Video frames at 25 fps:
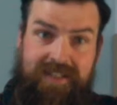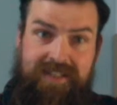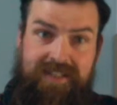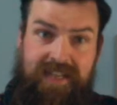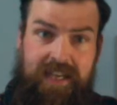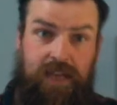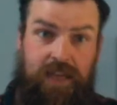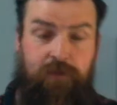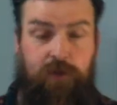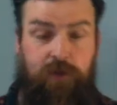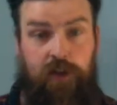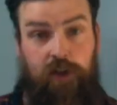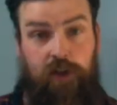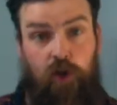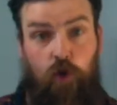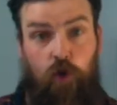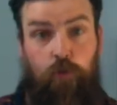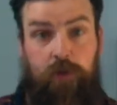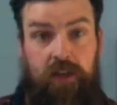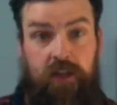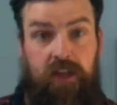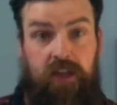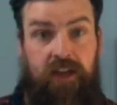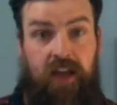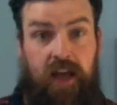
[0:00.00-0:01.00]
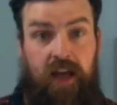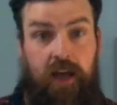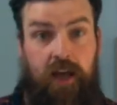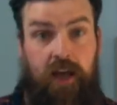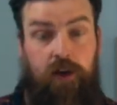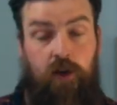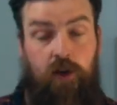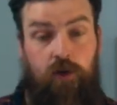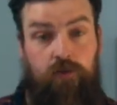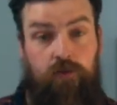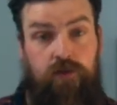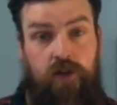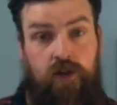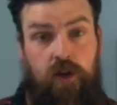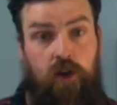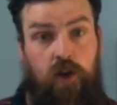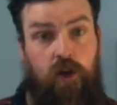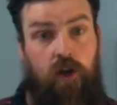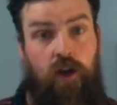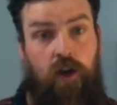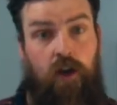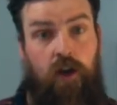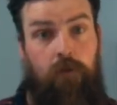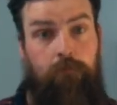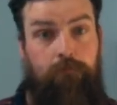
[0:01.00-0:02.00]
t for the low, middle and high notes,
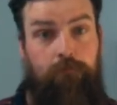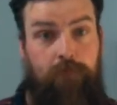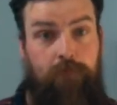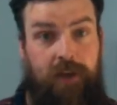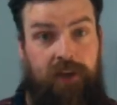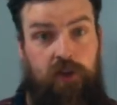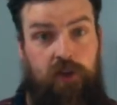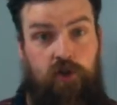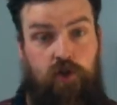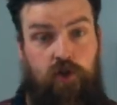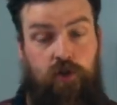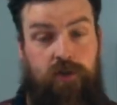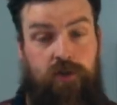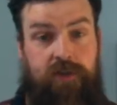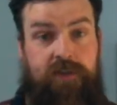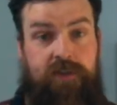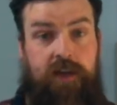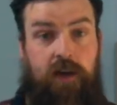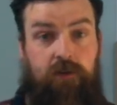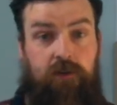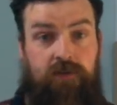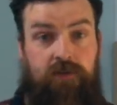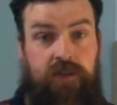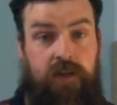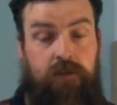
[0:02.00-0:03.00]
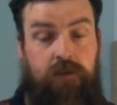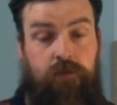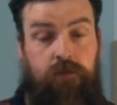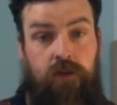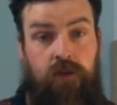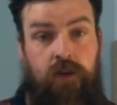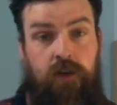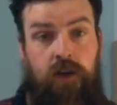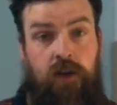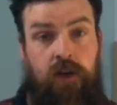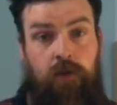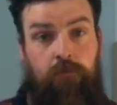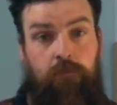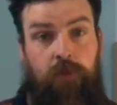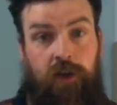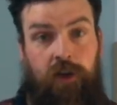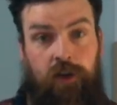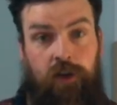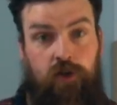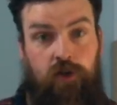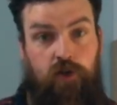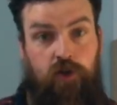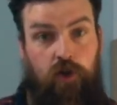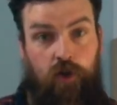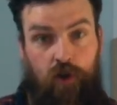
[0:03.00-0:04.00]
making sure the sound's even, making
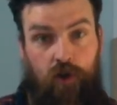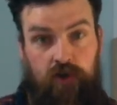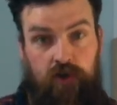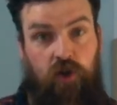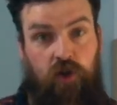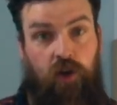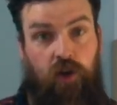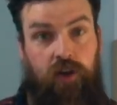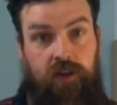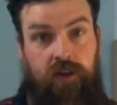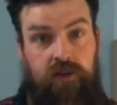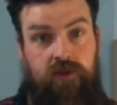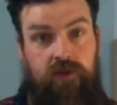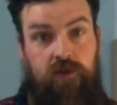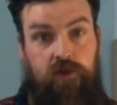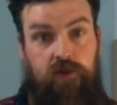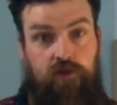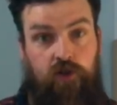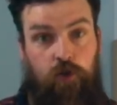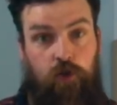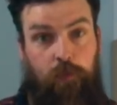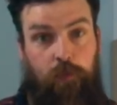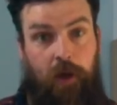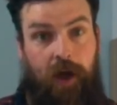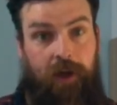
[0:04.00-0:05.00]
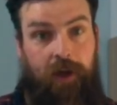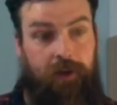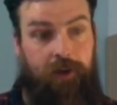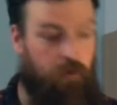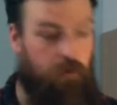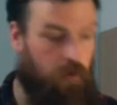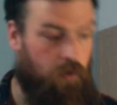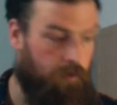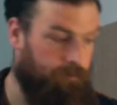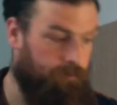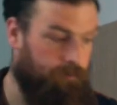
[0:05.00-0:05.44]
sure your tonguing's super accurate.